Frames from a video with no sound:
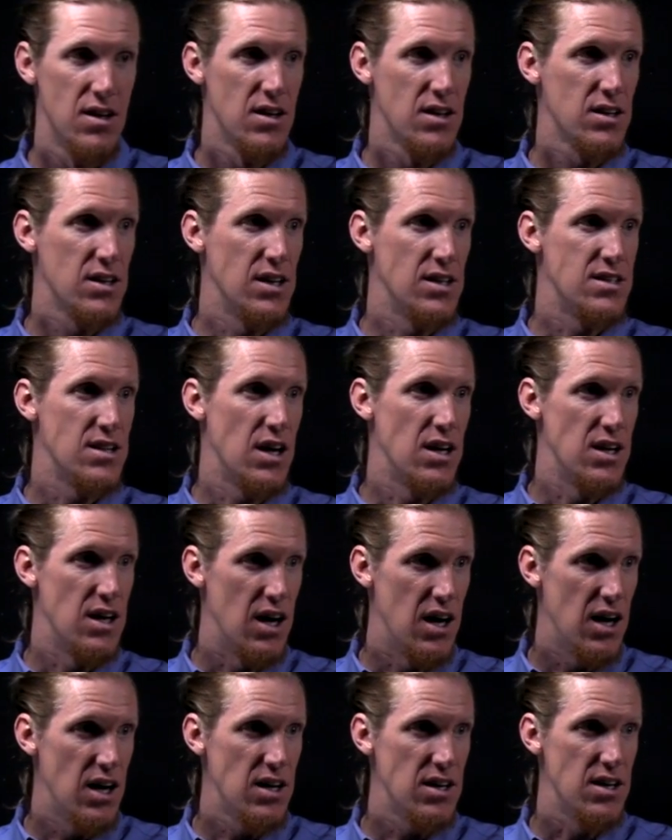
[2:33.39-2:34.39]

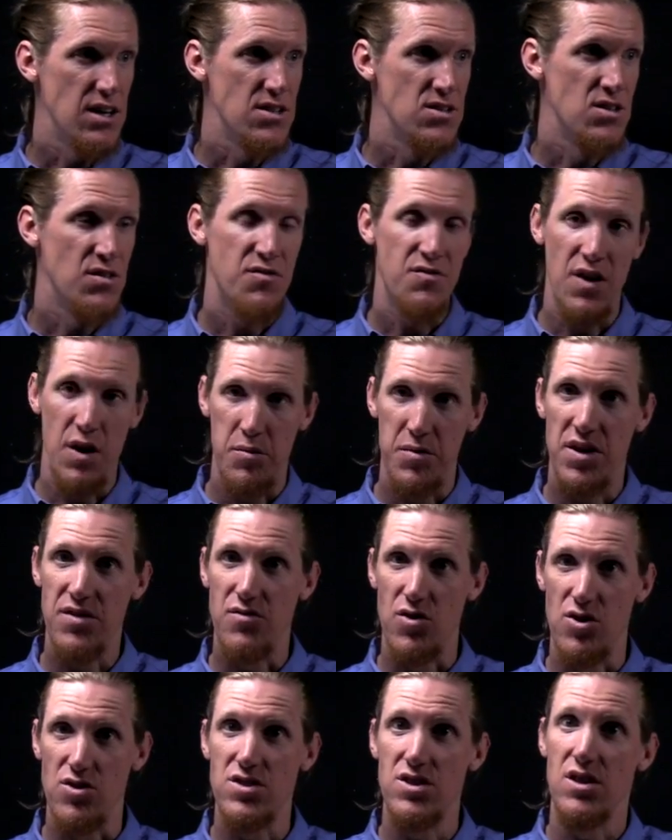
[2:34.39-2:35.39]
Ketana is the feminine
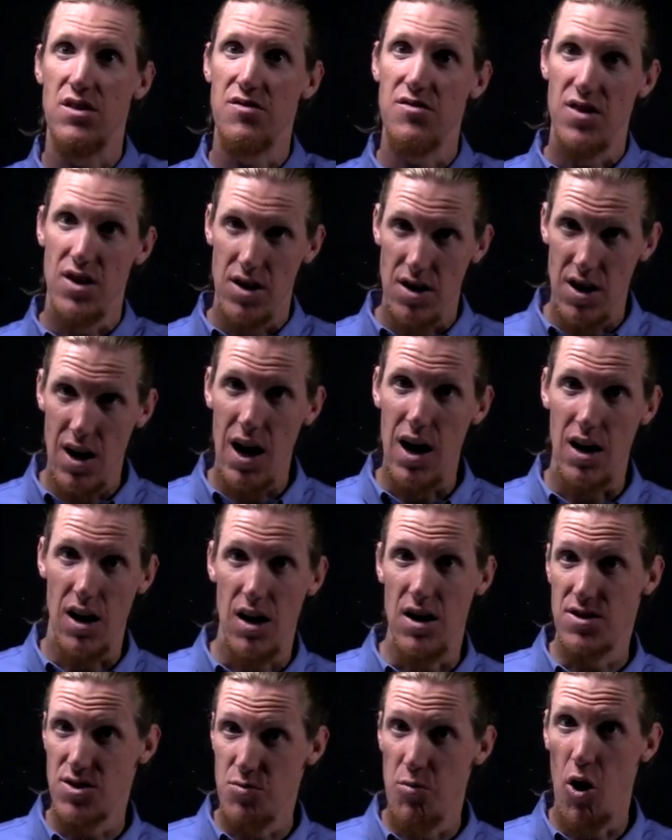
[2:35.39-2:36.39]
version of
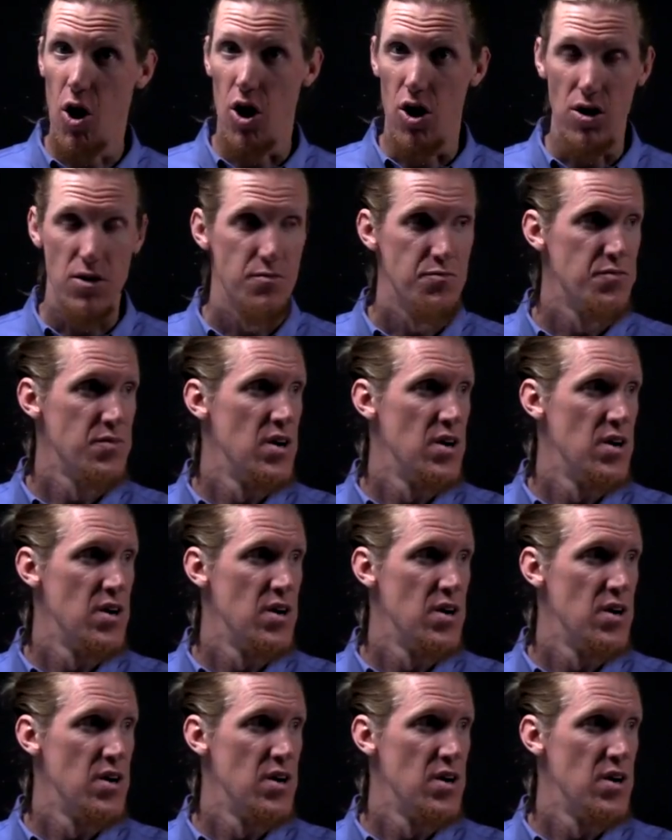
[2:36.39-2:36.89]
small.